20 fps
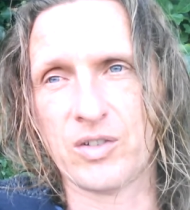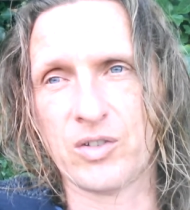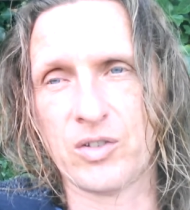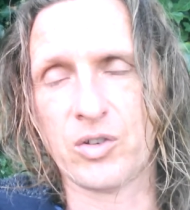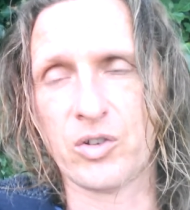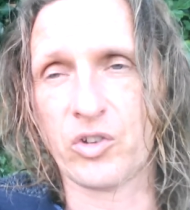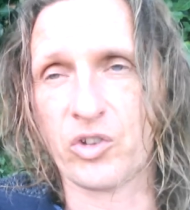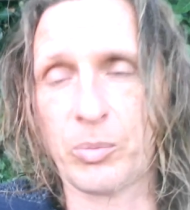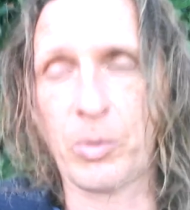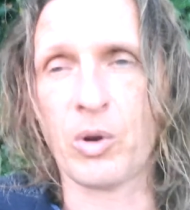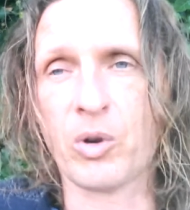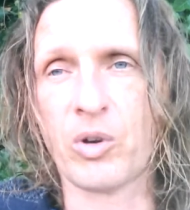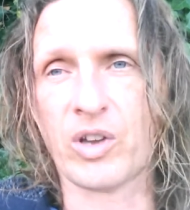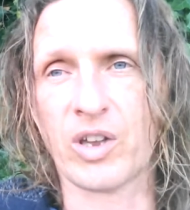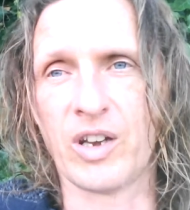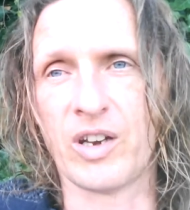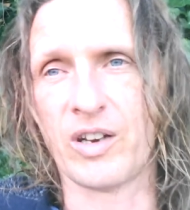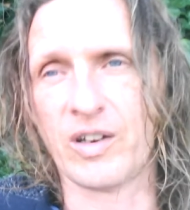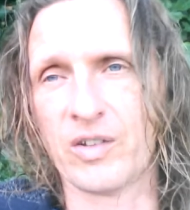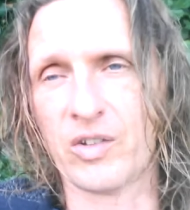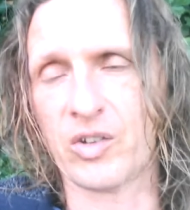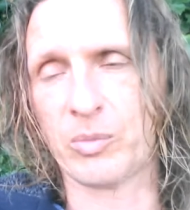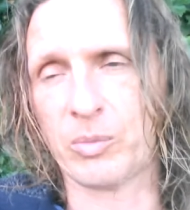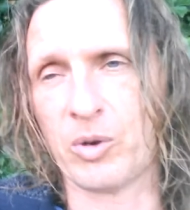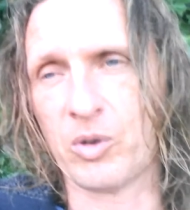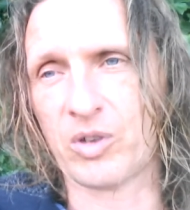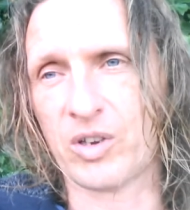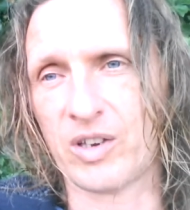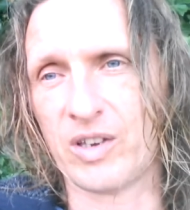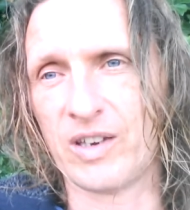to the spoken and
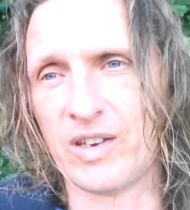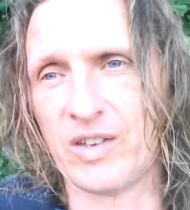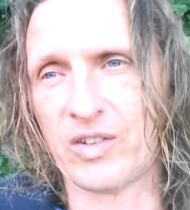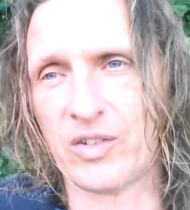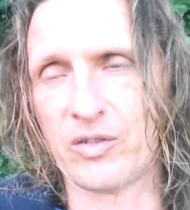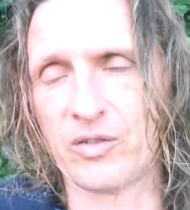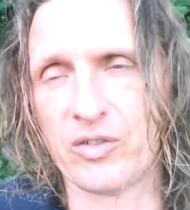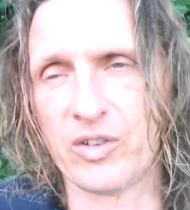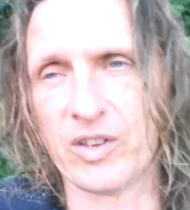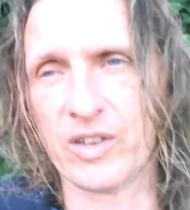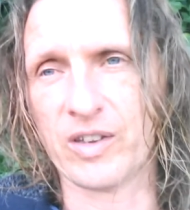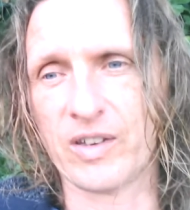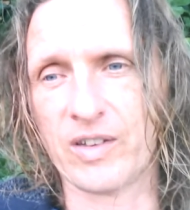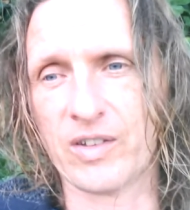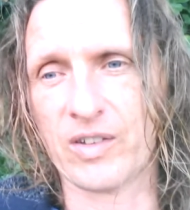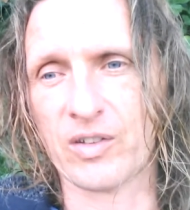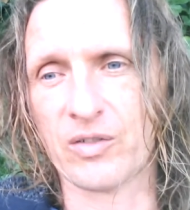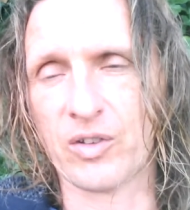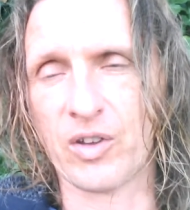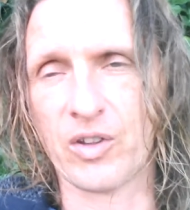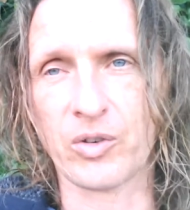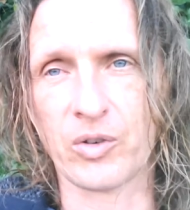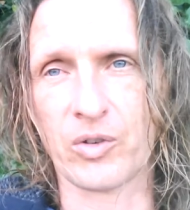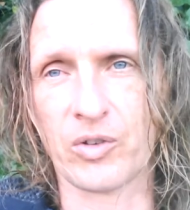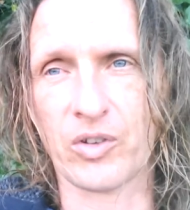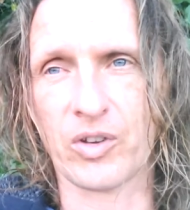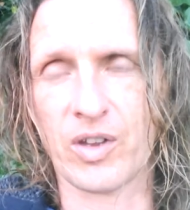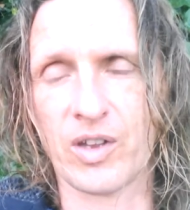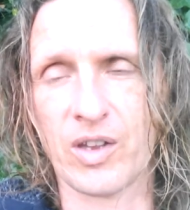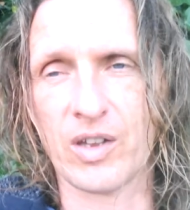unspoken needs and feelings of
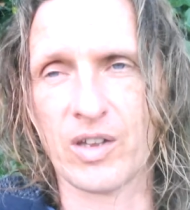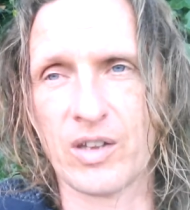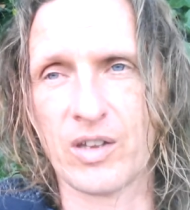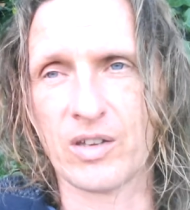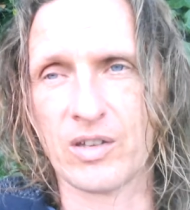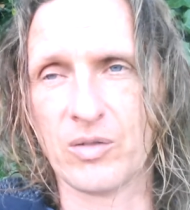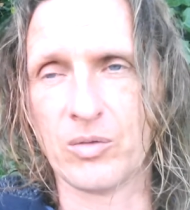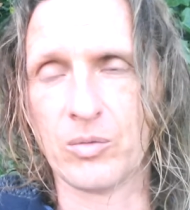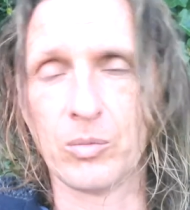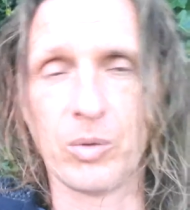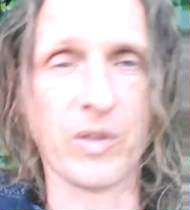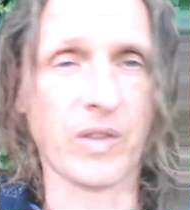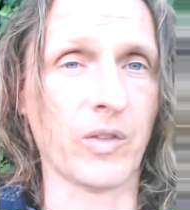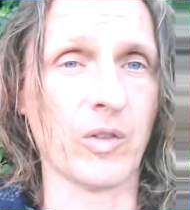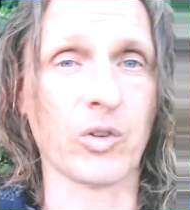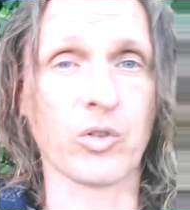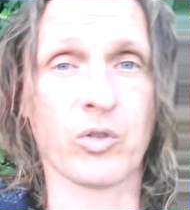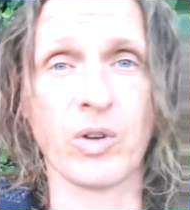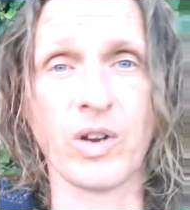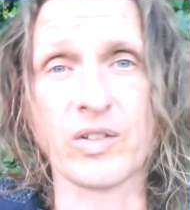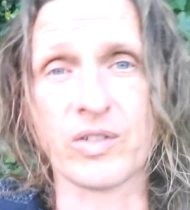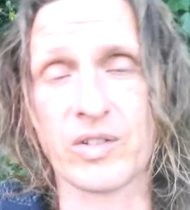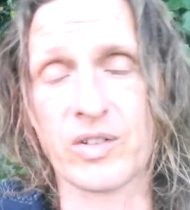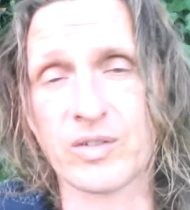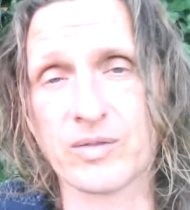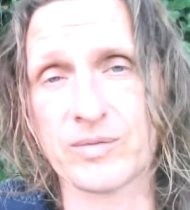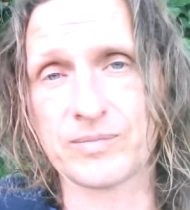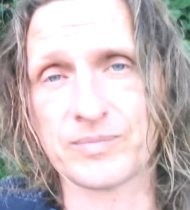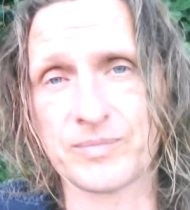others within their trust.